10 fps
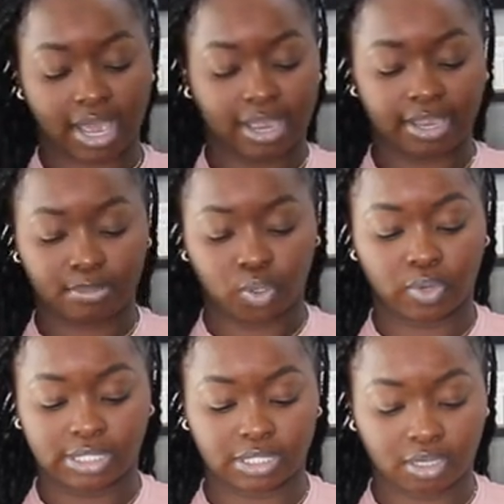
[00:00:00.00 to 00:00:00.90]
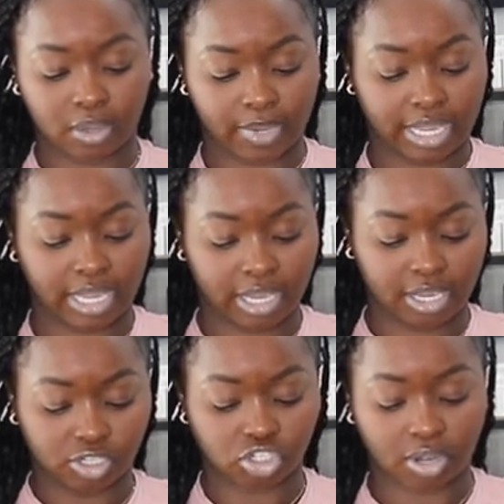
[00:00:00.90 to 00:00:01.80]
I am going to go
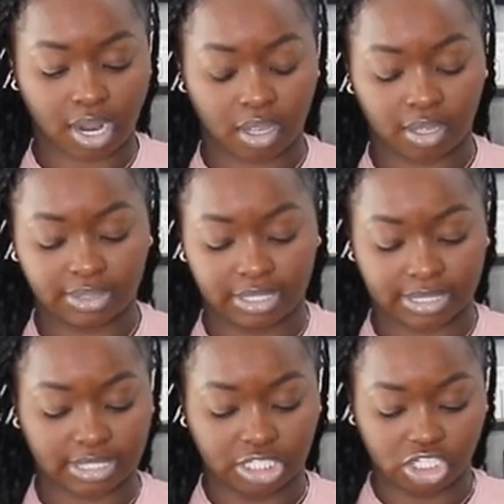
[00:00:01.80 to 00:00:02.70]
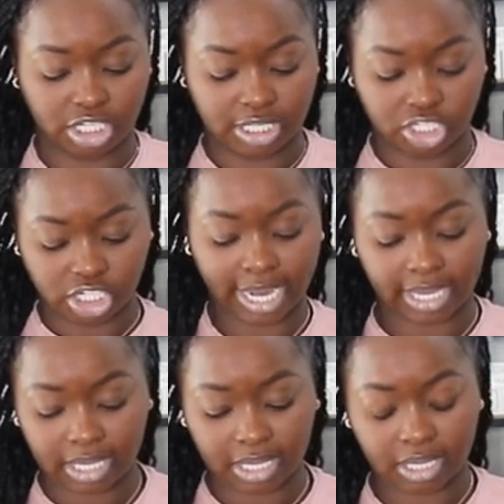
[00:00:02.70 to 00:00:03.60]
ahead and try on this jean
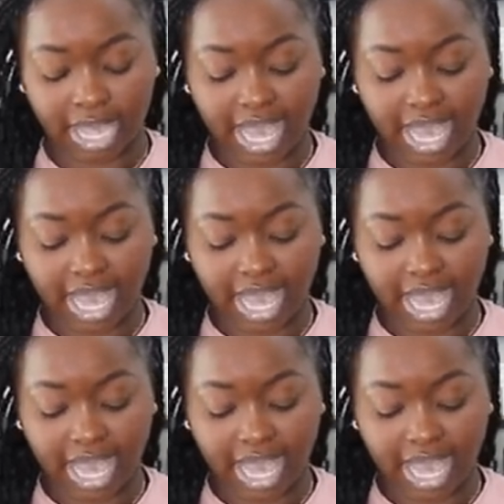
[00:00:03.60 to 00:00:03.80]
jacket.